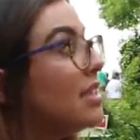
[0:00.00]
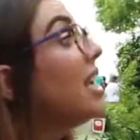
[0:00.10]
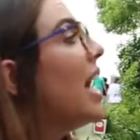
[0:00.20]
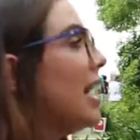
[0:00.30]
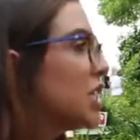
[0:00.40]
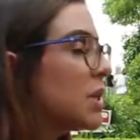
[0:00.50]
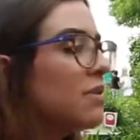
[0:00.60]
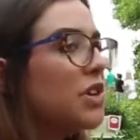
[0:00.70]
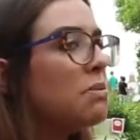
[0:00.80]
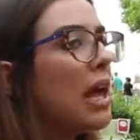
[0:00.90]
Yeah, some
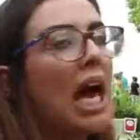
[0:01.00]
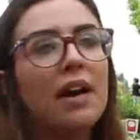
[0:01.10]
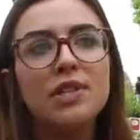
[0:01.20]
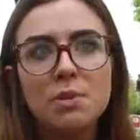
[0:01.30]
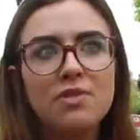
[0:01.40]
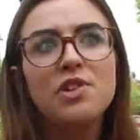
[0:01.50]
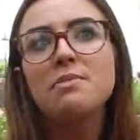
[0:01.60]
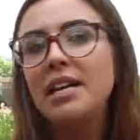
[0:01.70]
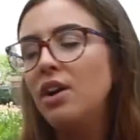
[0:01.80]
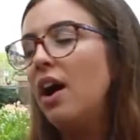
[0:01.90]
of you may have, some of you
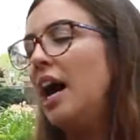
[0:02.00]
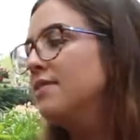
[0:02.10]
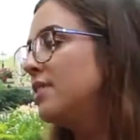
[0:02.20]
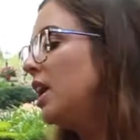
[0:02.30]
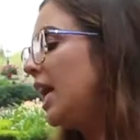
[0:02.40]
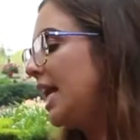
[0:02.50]
might not have.